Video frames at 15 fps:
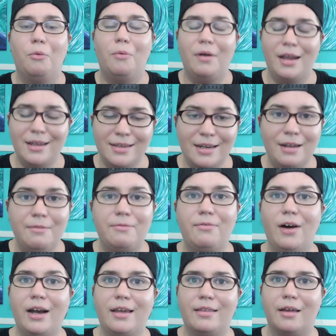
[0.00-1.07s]
Isn't it
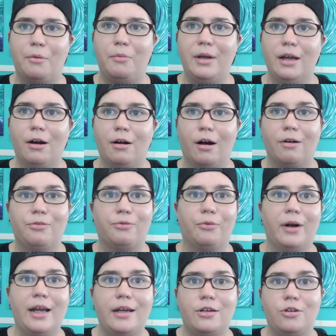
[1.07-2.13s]
funny that we are
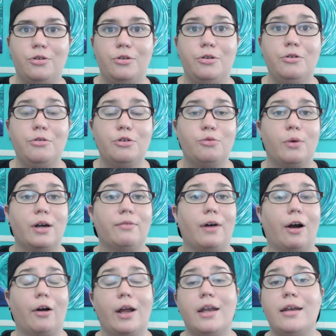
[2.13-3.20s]
afraid to use one of
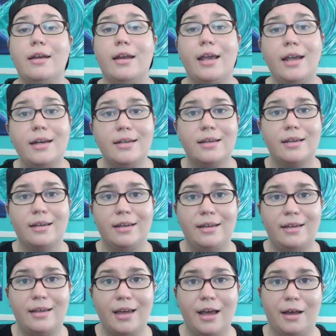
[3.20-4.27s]
our innate
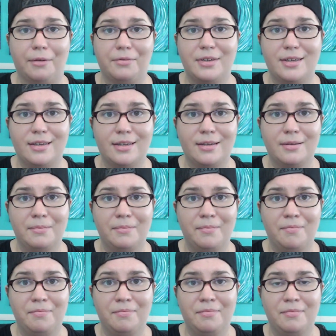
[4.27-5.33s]
gifts
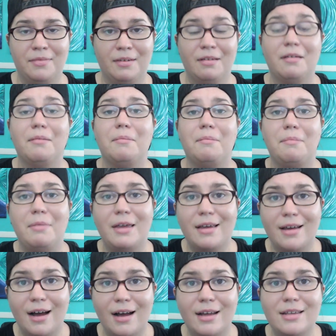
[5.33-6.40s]

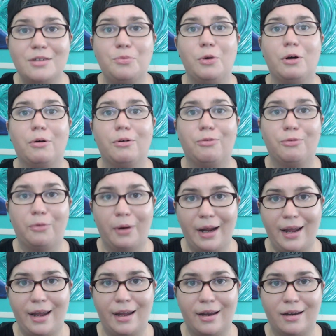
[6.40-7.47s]
because we're
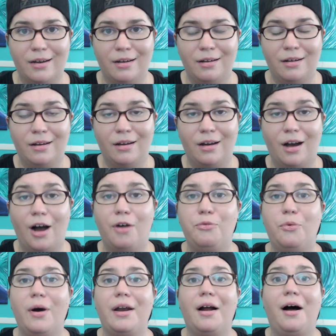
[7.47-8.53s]
afraid of
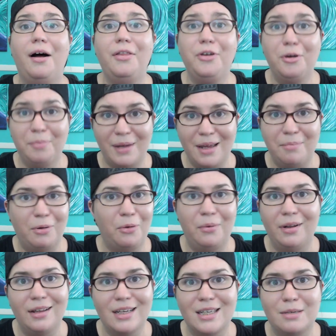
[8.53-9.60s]
what other people
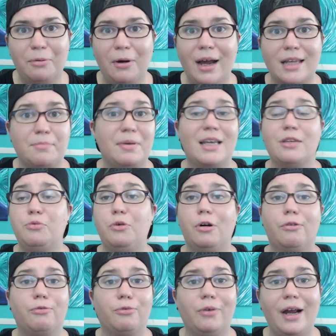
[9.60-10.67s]
will express, because we're
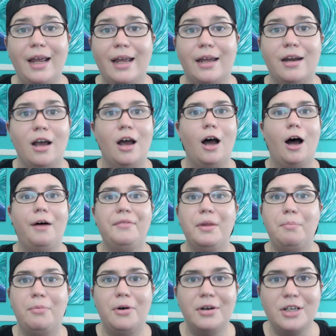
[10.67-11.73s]
afraid of the
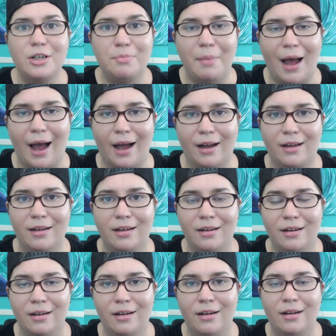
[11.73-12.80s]
pushback
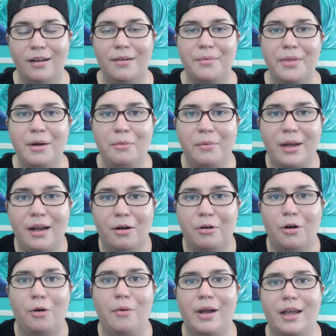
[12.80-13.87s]
that we are
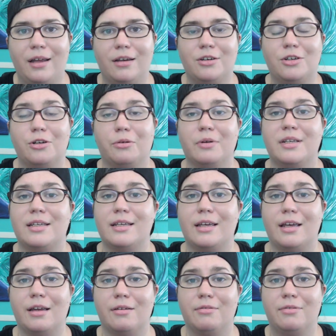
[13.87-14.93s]
going to
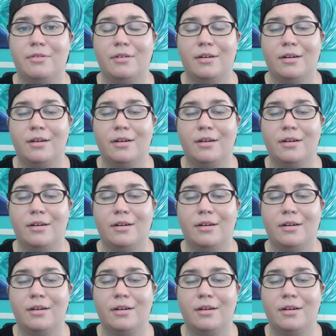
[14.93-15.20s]
receive?